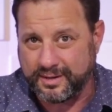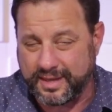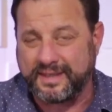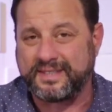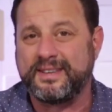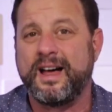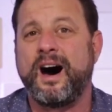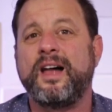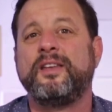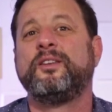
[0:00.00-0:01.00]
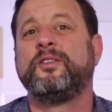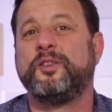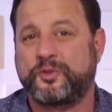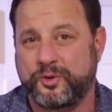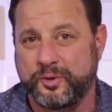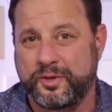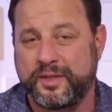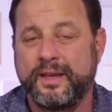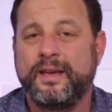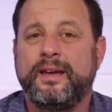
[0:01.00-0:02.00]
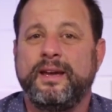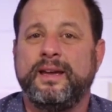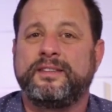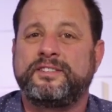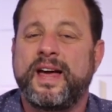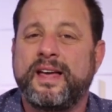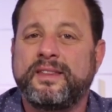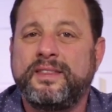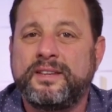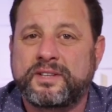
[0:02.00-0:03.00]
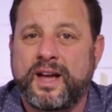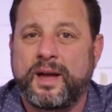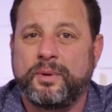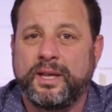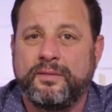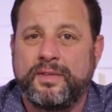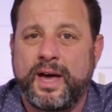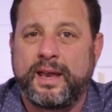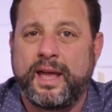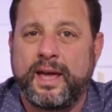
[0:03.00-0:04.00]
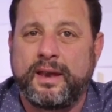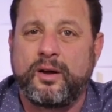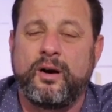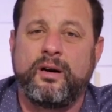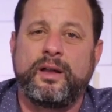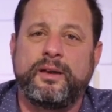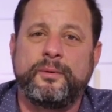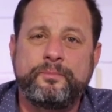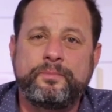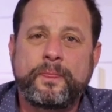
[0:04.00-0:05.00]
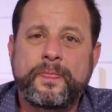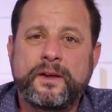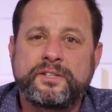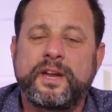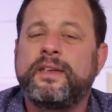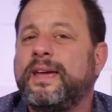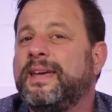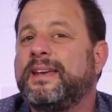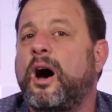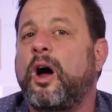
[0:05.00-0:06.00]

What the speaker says: That's not the truth. And sadly, this guy believed that. And on Sunday in